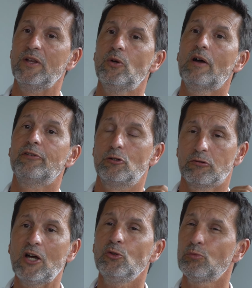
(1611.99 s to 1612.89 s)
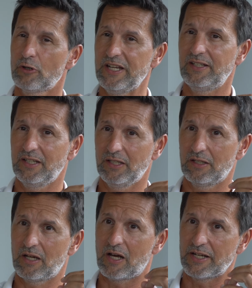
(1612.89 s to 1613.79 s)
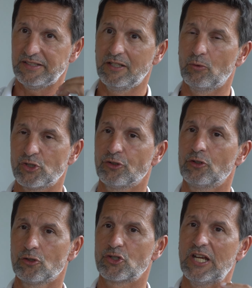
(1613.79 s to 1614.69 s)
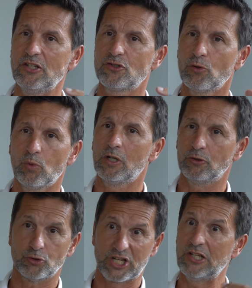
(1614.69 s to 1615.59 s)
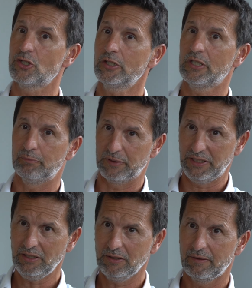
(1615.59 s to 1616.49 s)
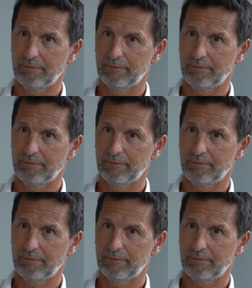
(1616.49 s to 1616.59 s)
you have a groundbreaking idea which is going to change the world or change your company